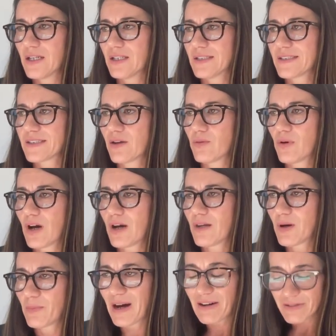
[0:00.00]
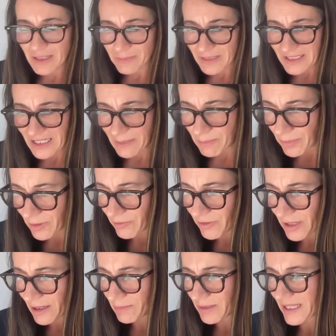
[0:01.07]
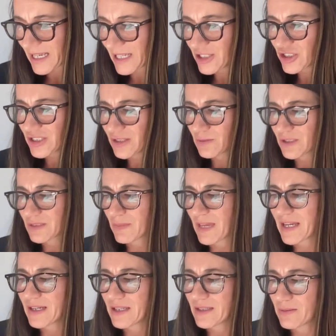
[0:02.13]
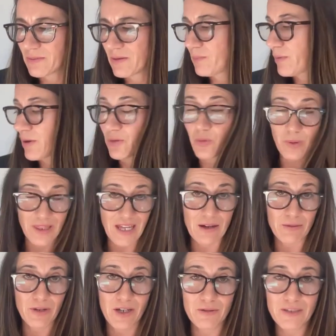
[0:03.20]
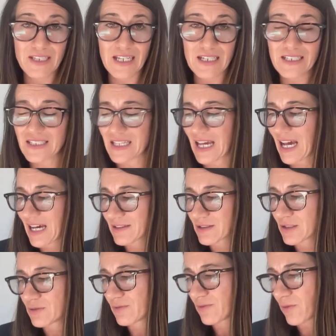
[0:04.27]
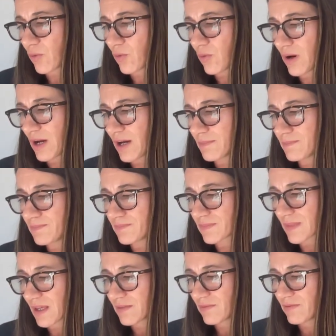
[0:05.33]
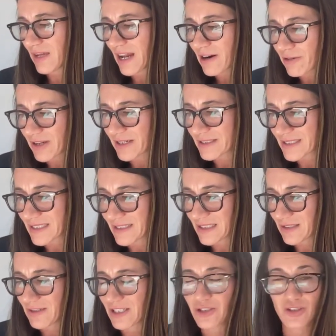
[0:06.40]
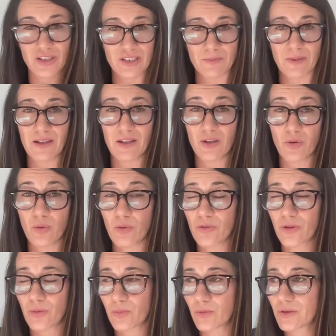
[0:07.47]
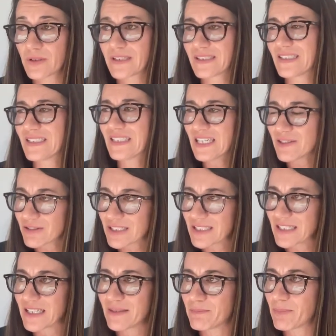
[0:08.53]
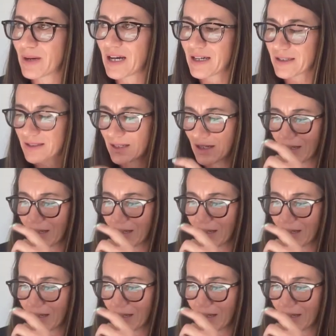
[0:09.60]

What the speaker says: So a paradigm example of an application that was made both without notice and for various interventions by the court that would seriously impact